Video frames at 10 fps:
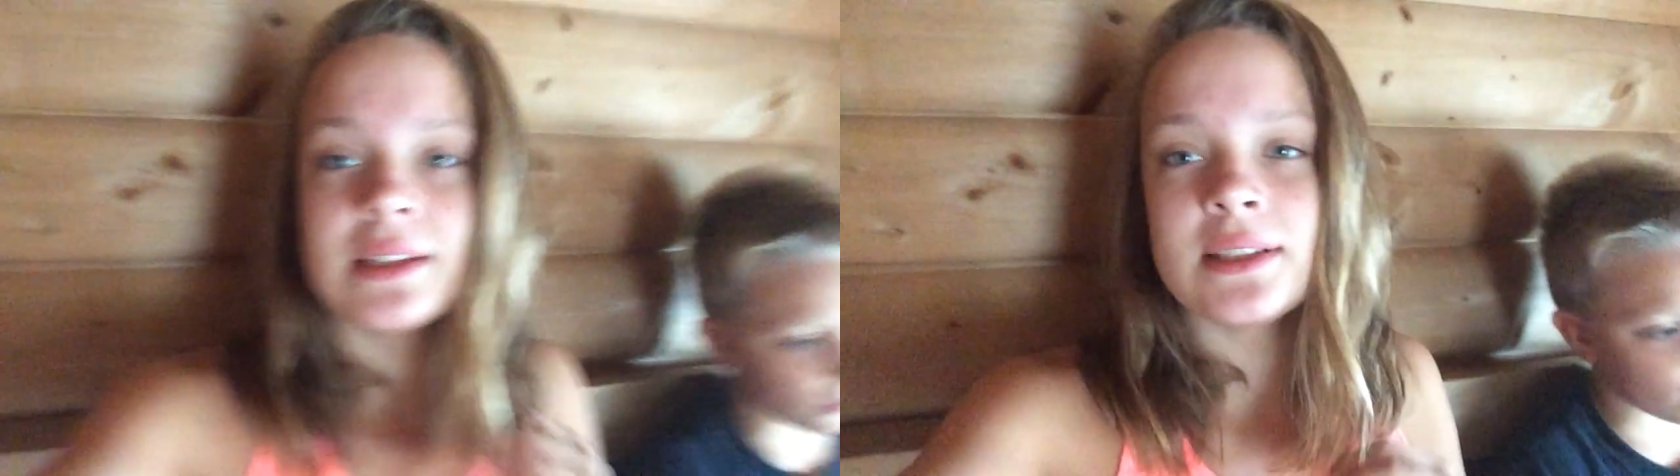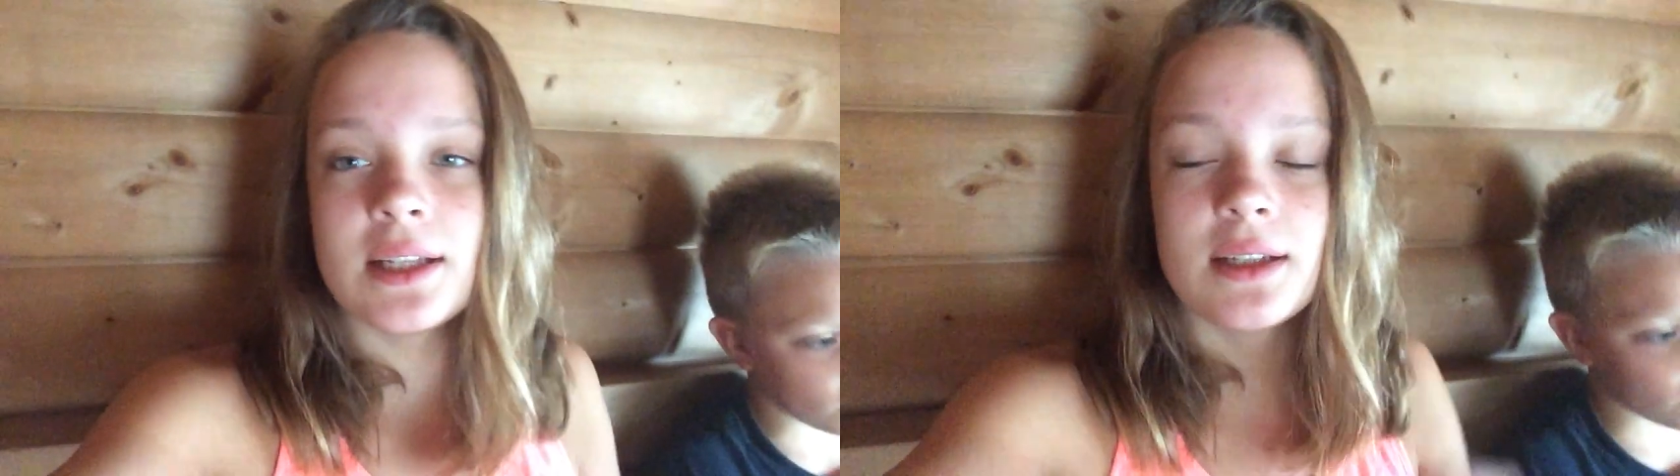
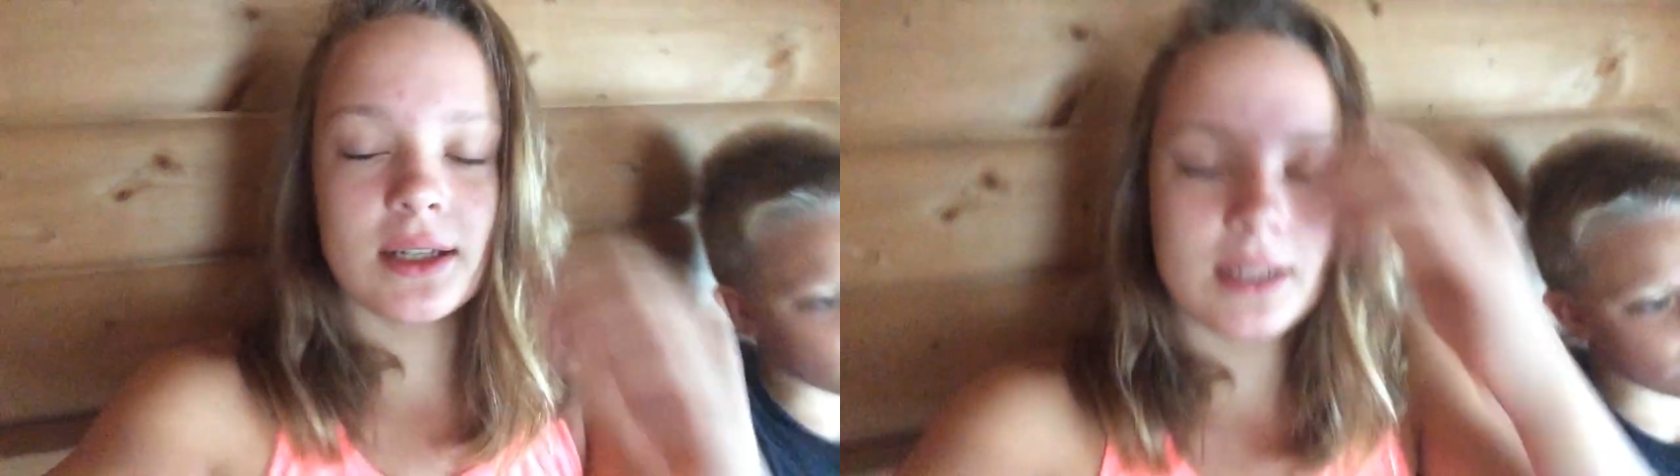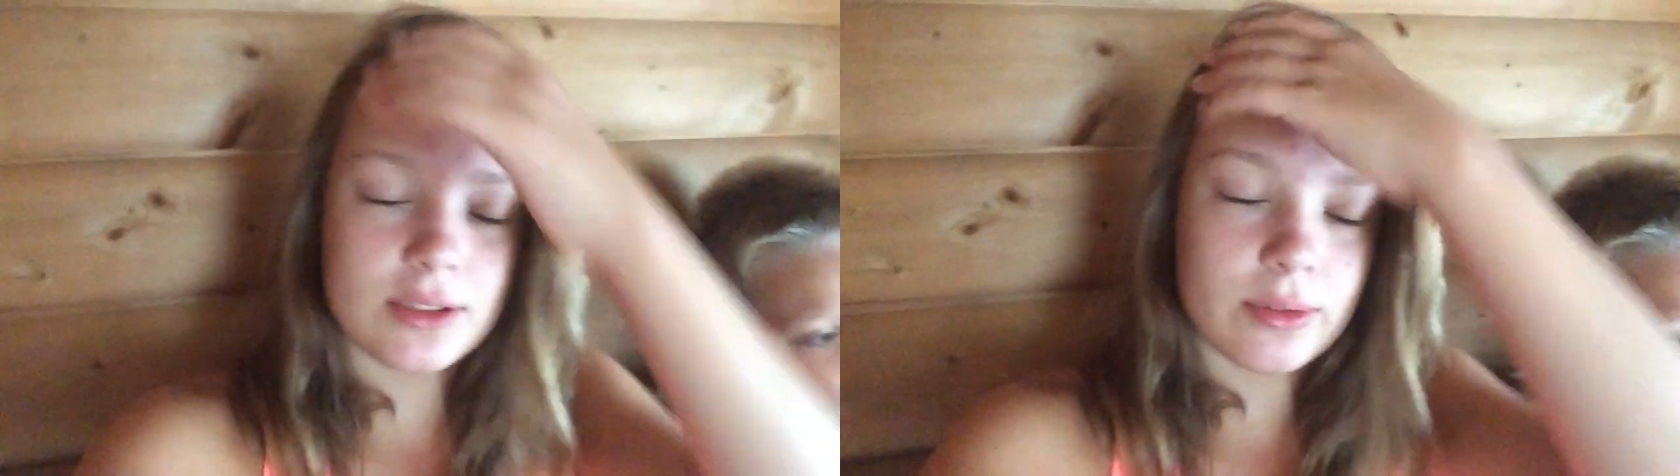This,
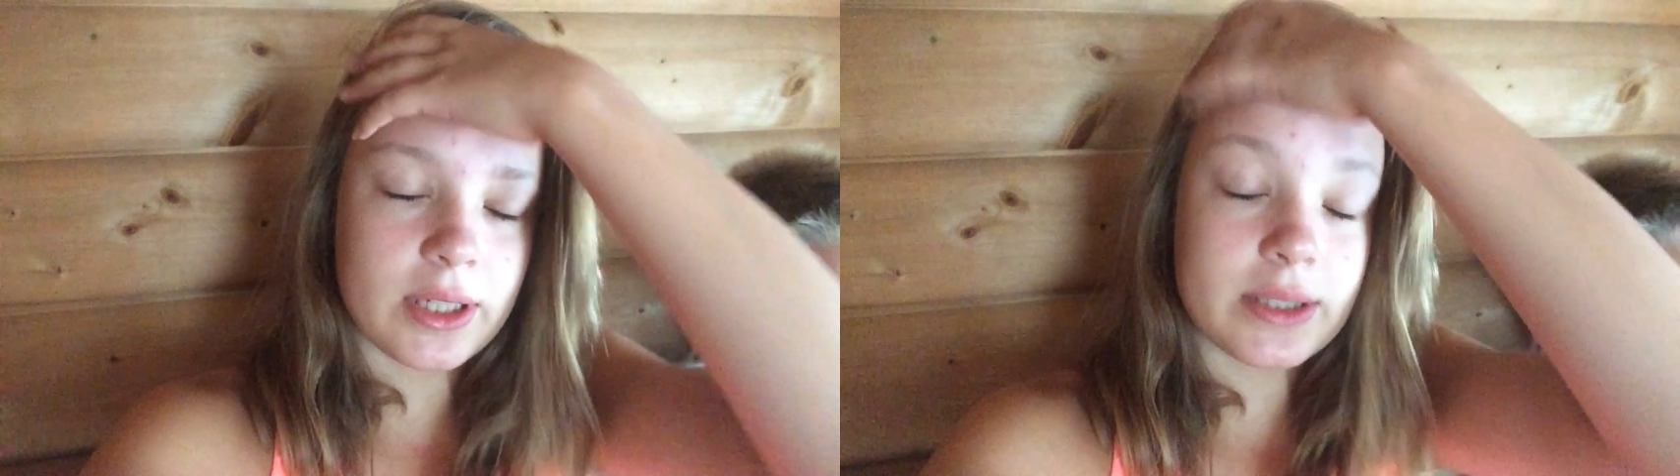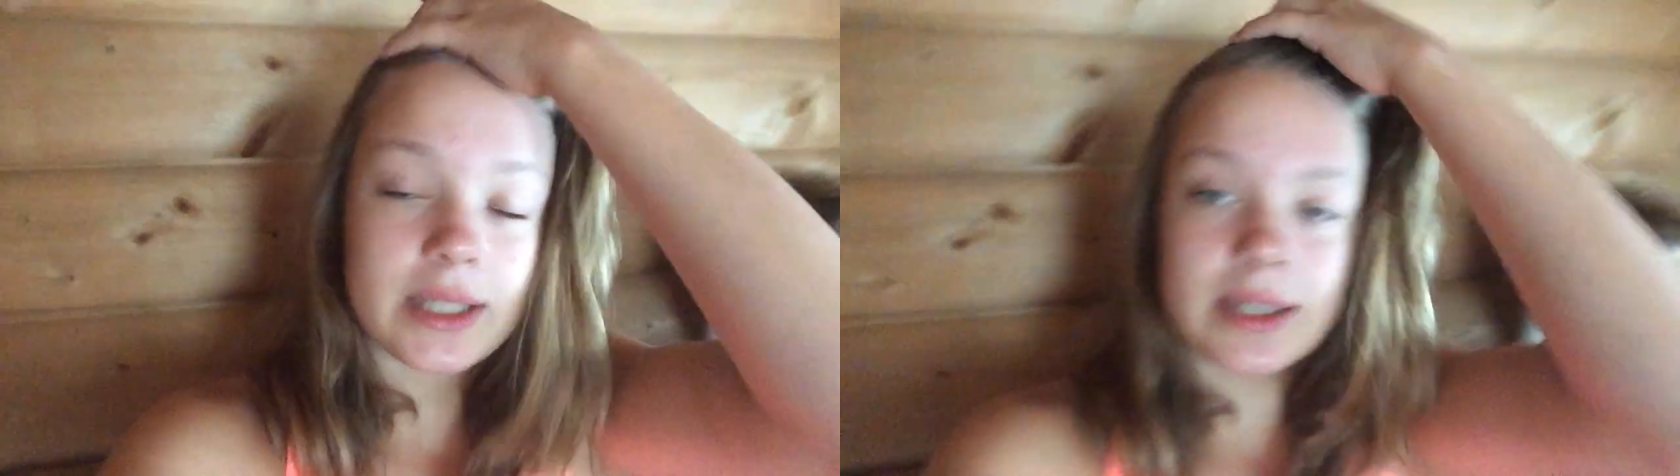guys,
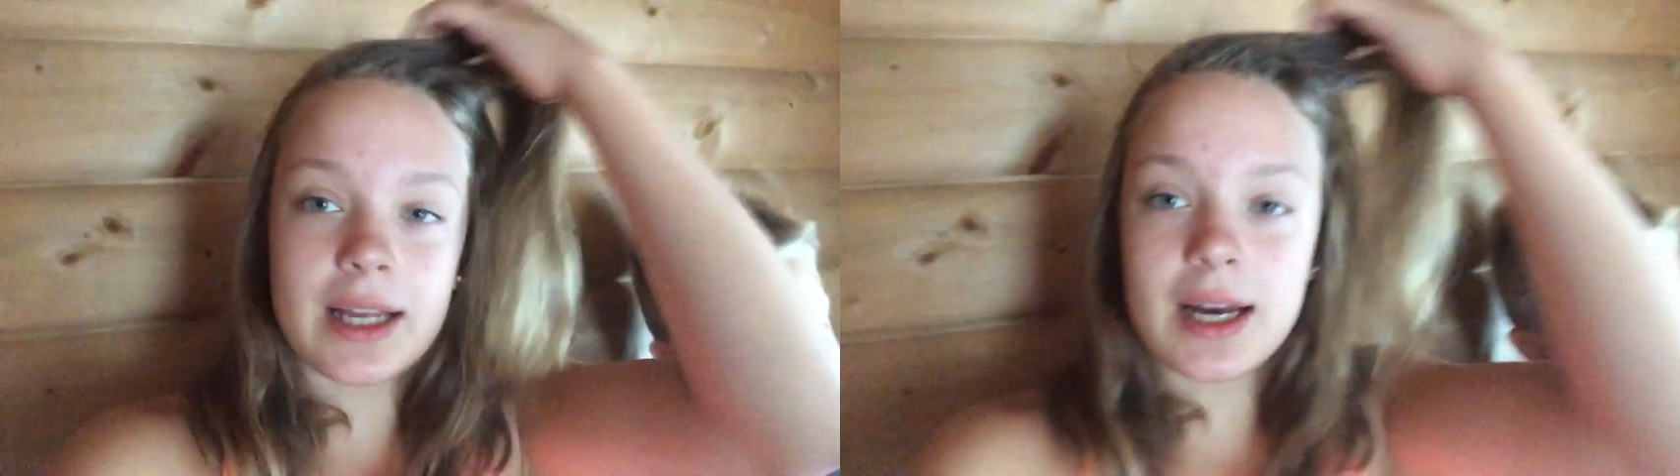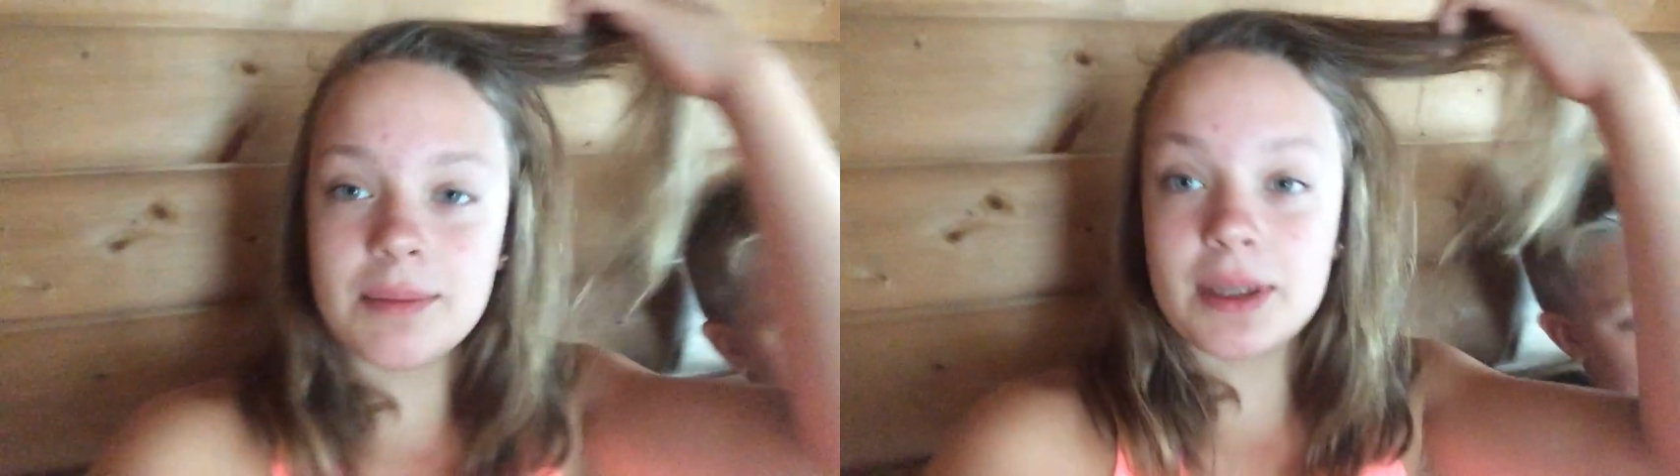when I said that,